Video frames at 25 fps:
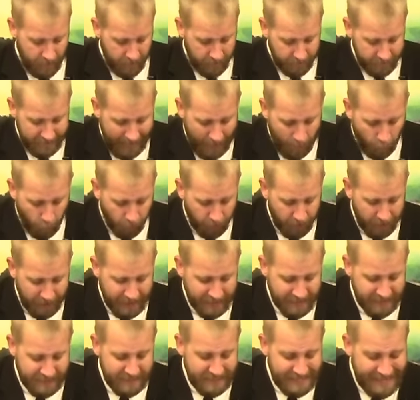Now we're going
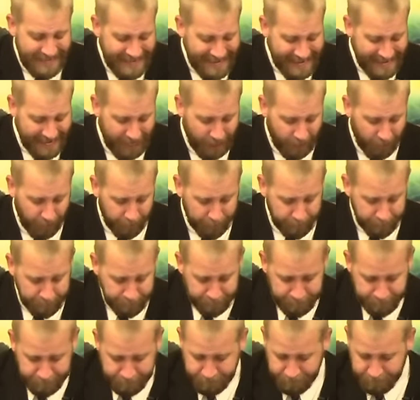to see here
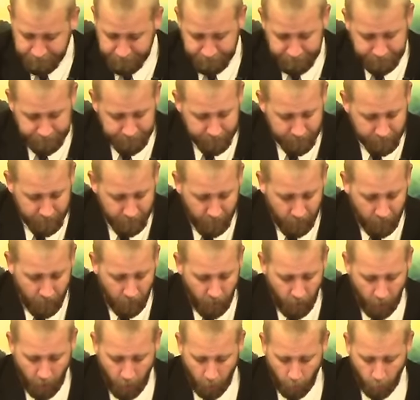
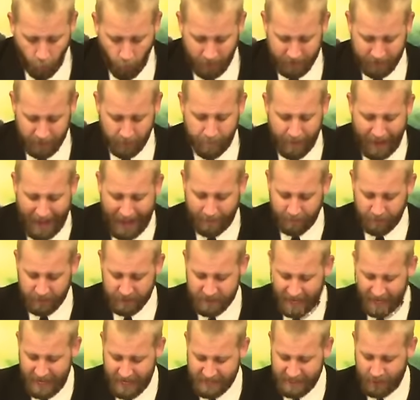what the Bible
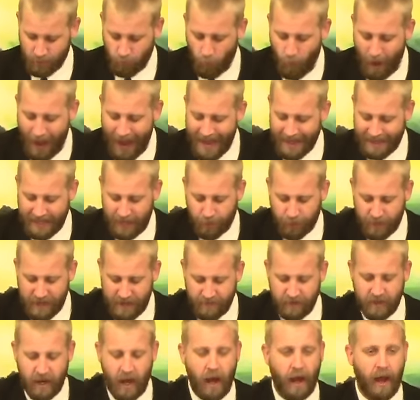says and why they were
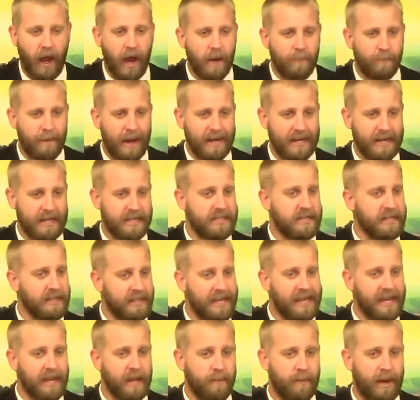even hung up on this and
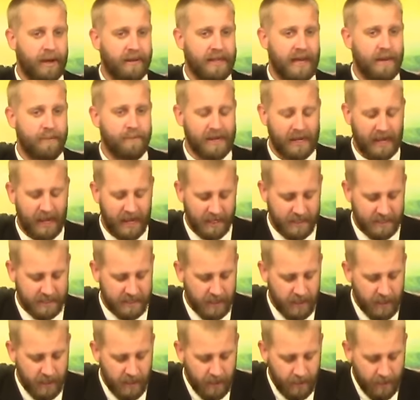thinking about that because
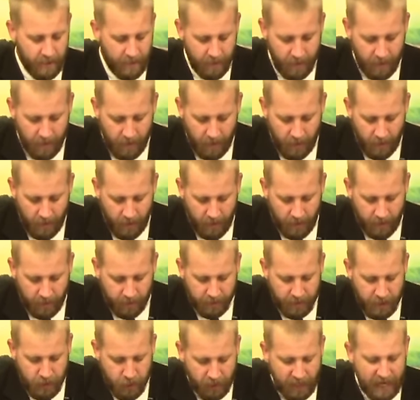
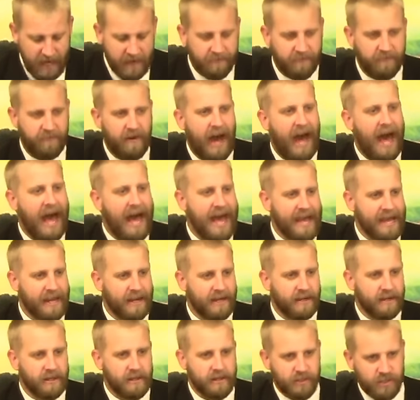you can
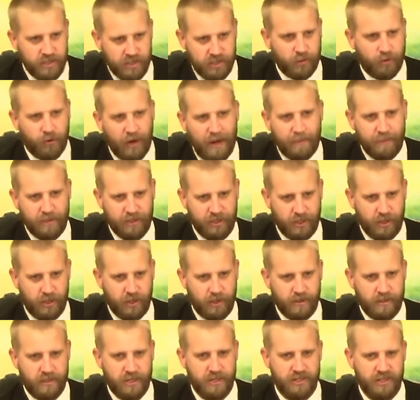find
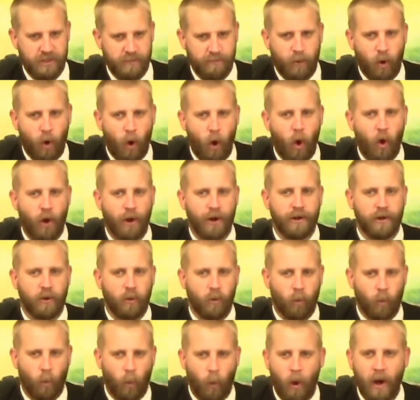Scripture to
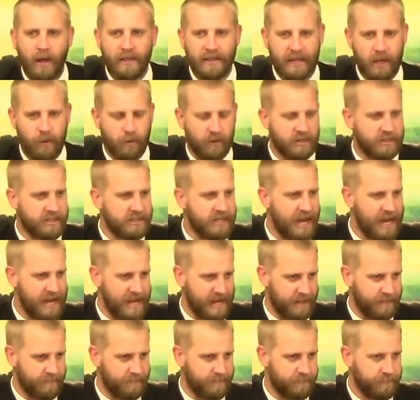support what they were
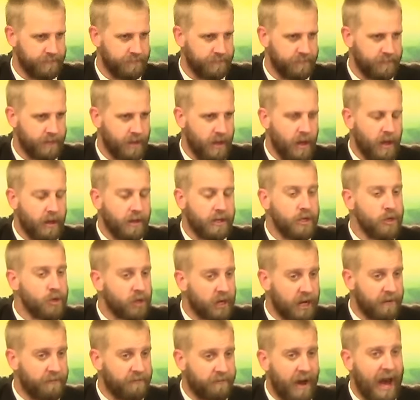saying. You
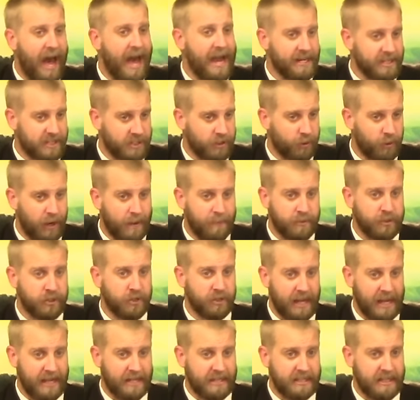could find
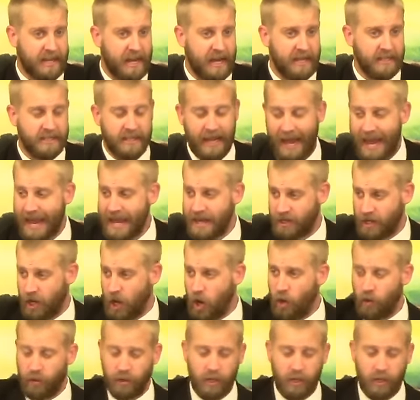Scripture that says, hey, no,